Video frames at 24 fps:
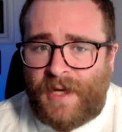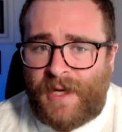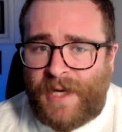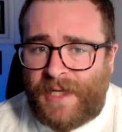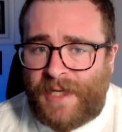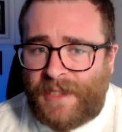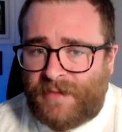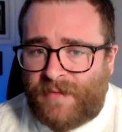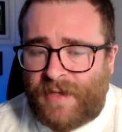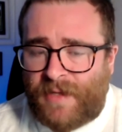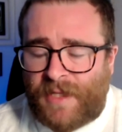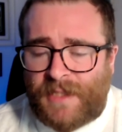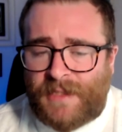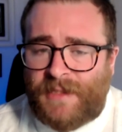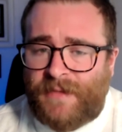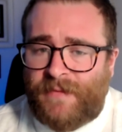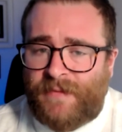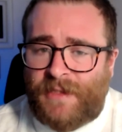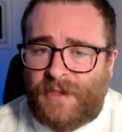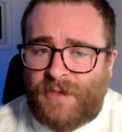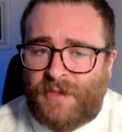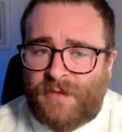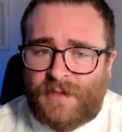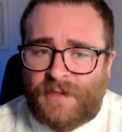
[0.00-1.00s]
It's
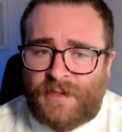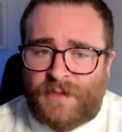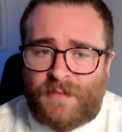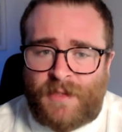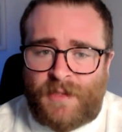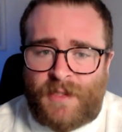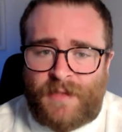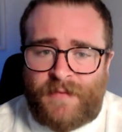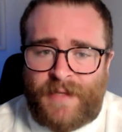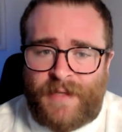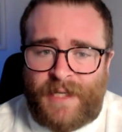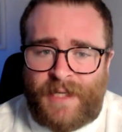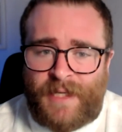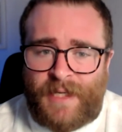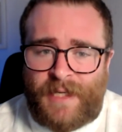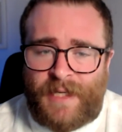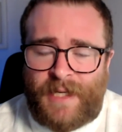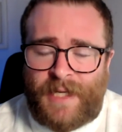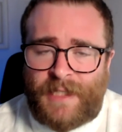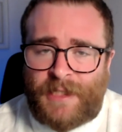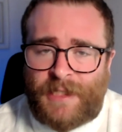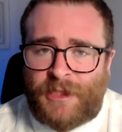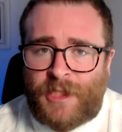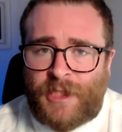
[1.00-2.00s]
relatively
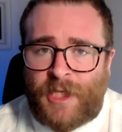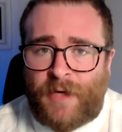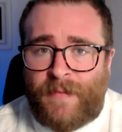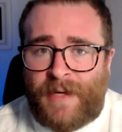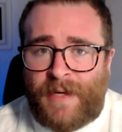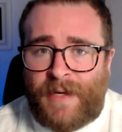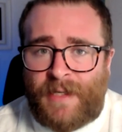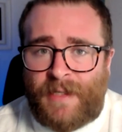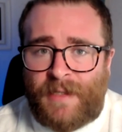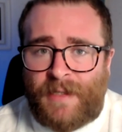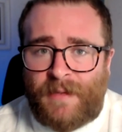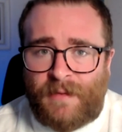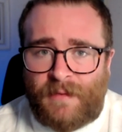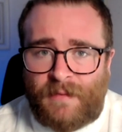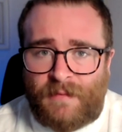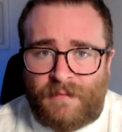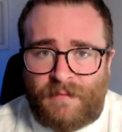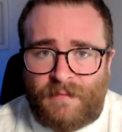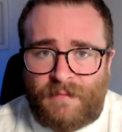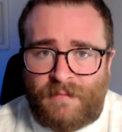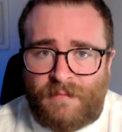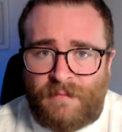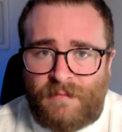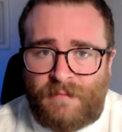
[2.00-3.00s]
trustworthy. It's showing
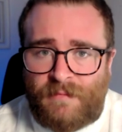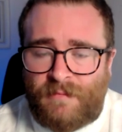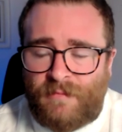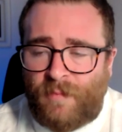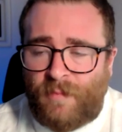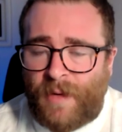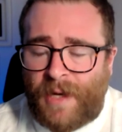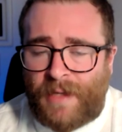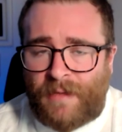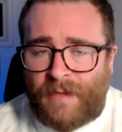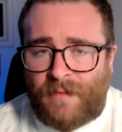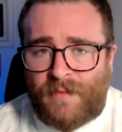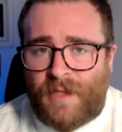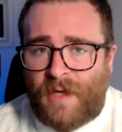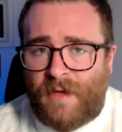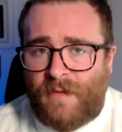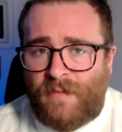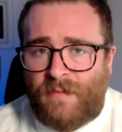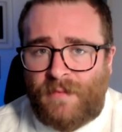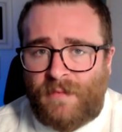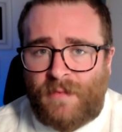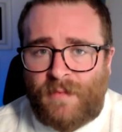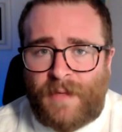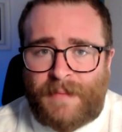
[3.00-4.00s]

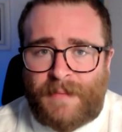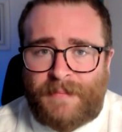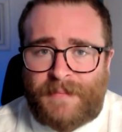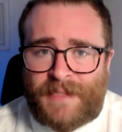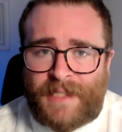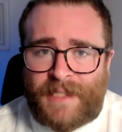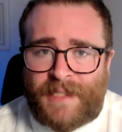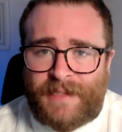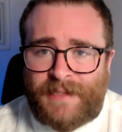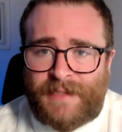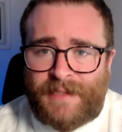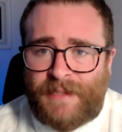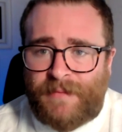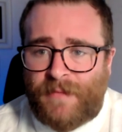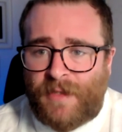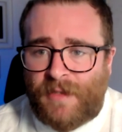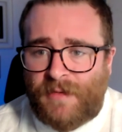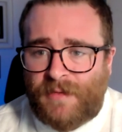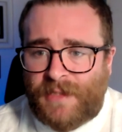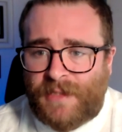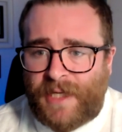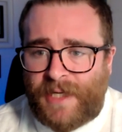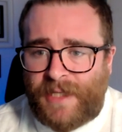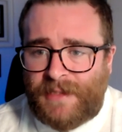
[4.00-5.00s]
well-known websites in
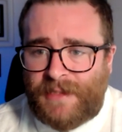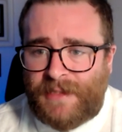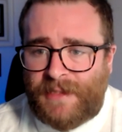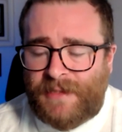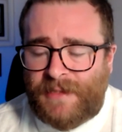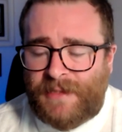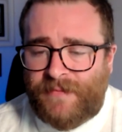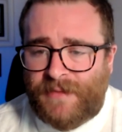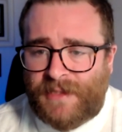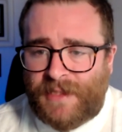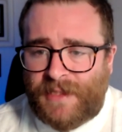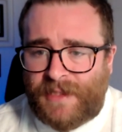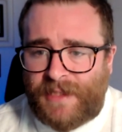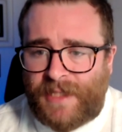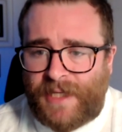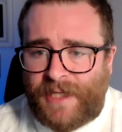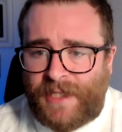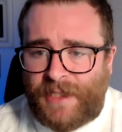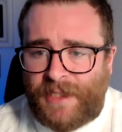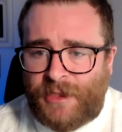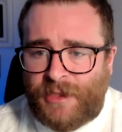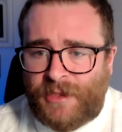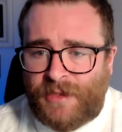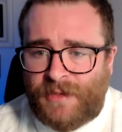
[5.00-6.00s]
most cases and the
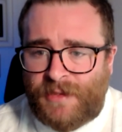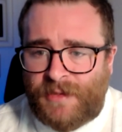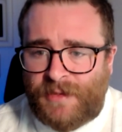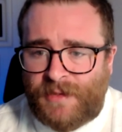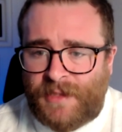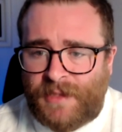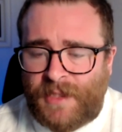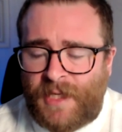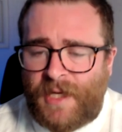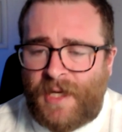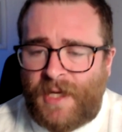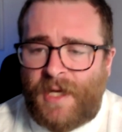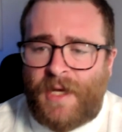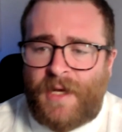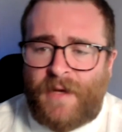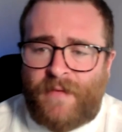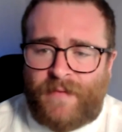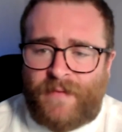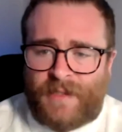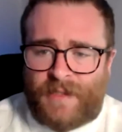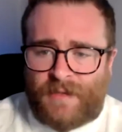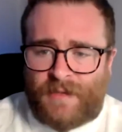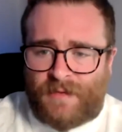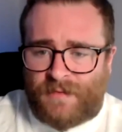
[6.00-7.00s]
citations.
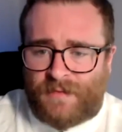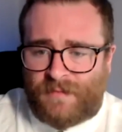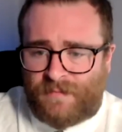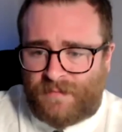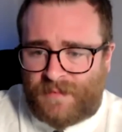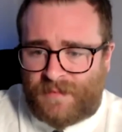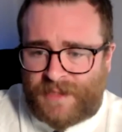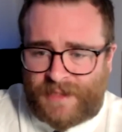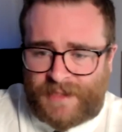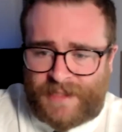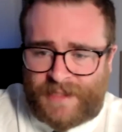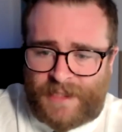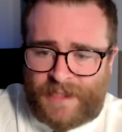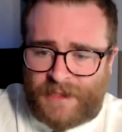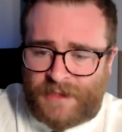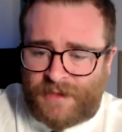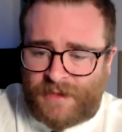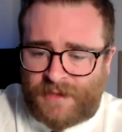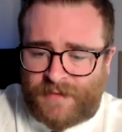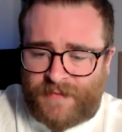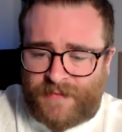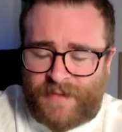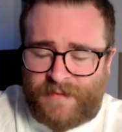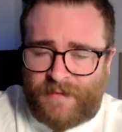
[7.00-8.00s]
The little
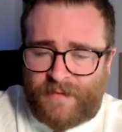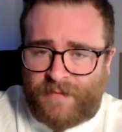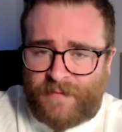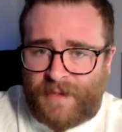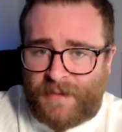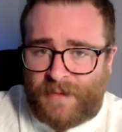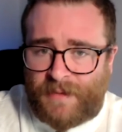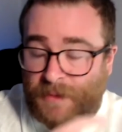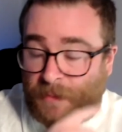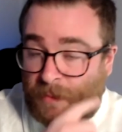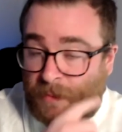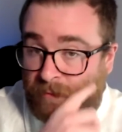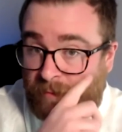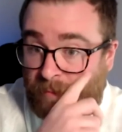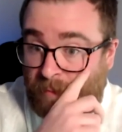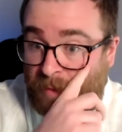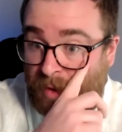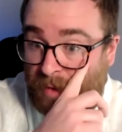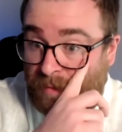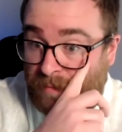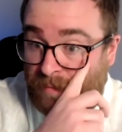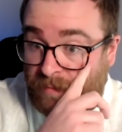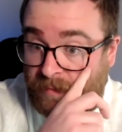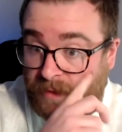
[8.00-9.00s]
citations thing that flips up at the
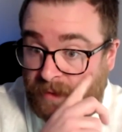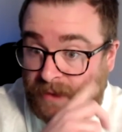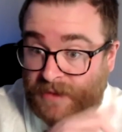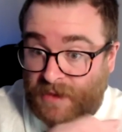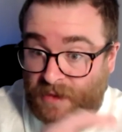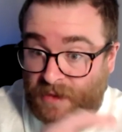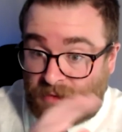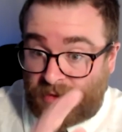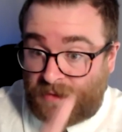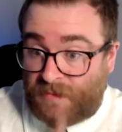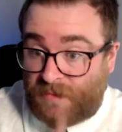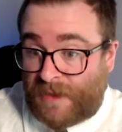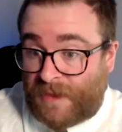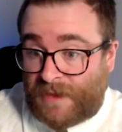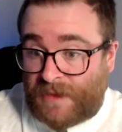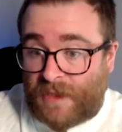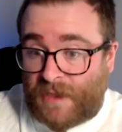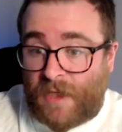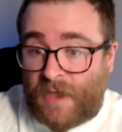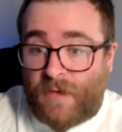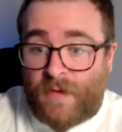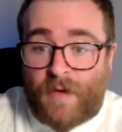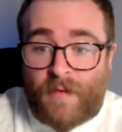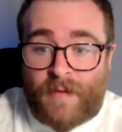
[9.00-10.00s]
bottom, it's got some nice
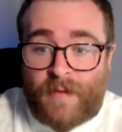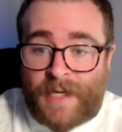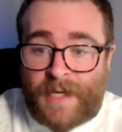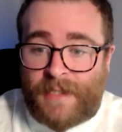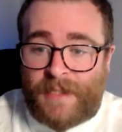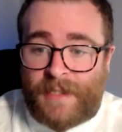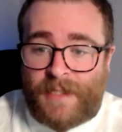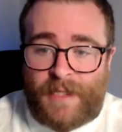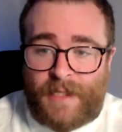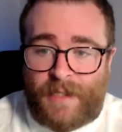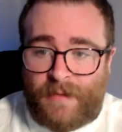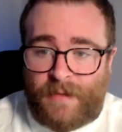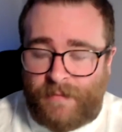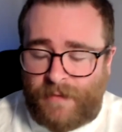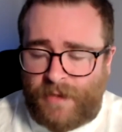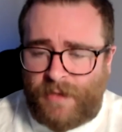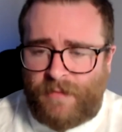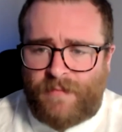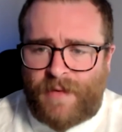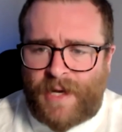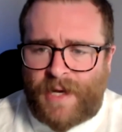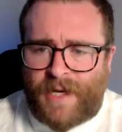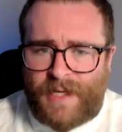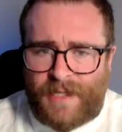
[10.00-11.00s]
logo candy, and
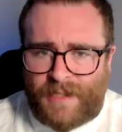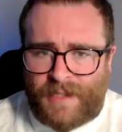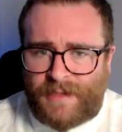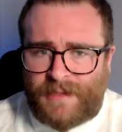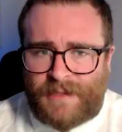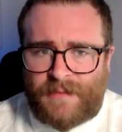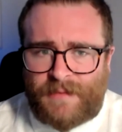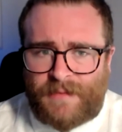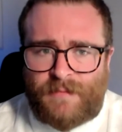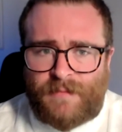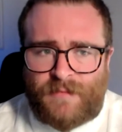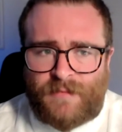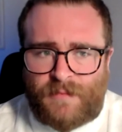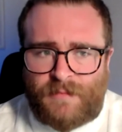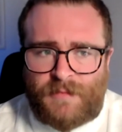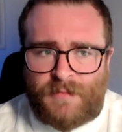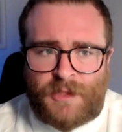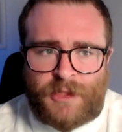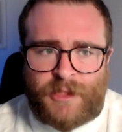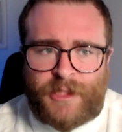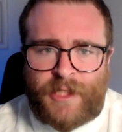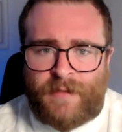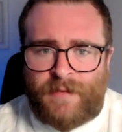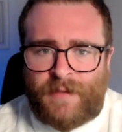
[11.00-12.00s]
you recognize them from
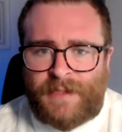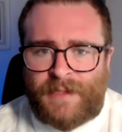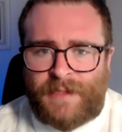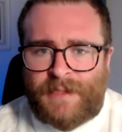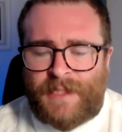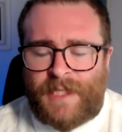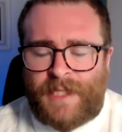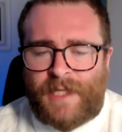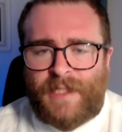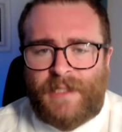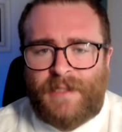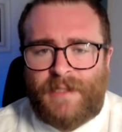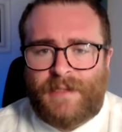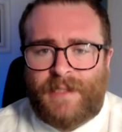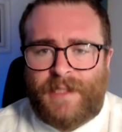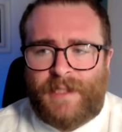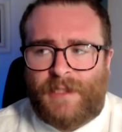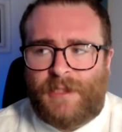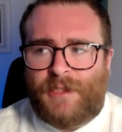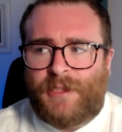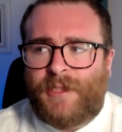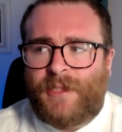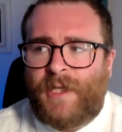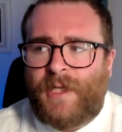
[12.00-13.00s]
just general internet usage.